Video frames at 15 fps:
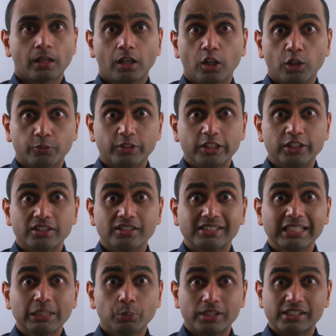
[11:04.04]
Hopefully you can
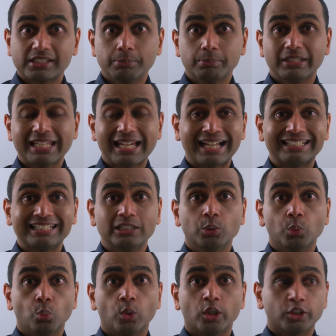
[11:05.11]
see we're simply
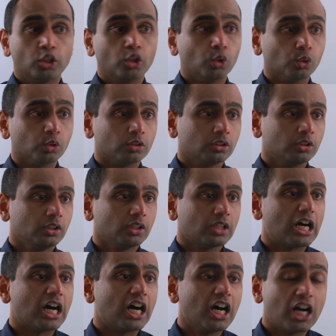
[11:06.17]
adding one whole.
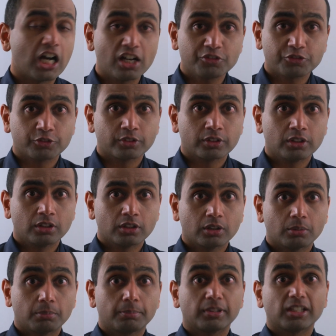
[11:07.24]
A half
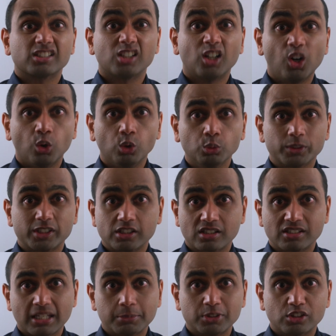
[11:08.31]
plus a whole, which is the
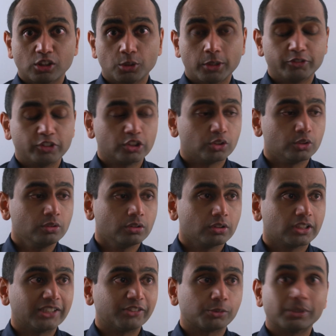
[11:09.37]
same as 2 over 2,
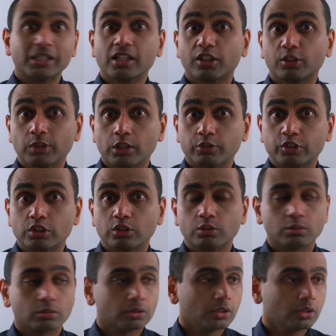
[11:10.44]
gives me 3 over
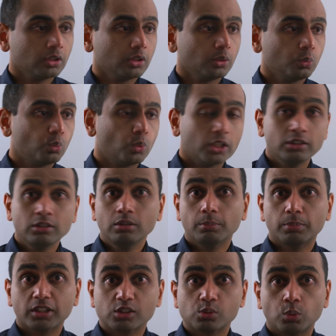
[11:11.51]
2. 1
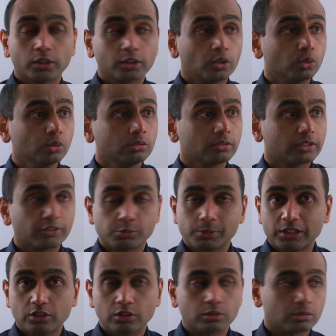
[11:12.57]
plus 1 whole gives me
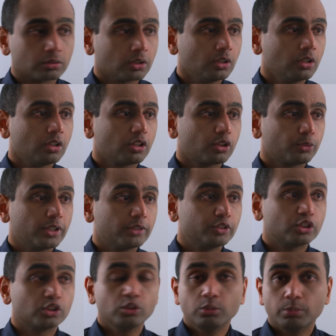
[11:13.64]
2. 3 over
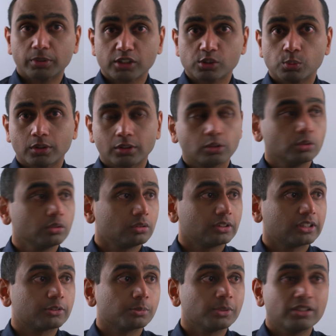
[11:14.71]
2 plus 1 whole
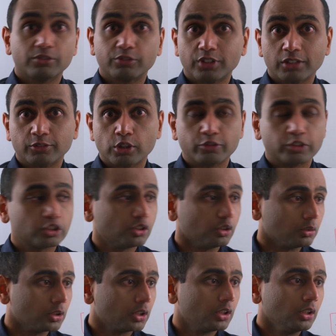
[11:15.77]
gives me 5 over
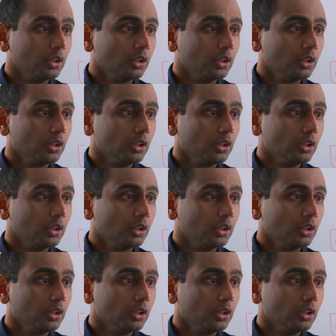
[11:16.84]
2.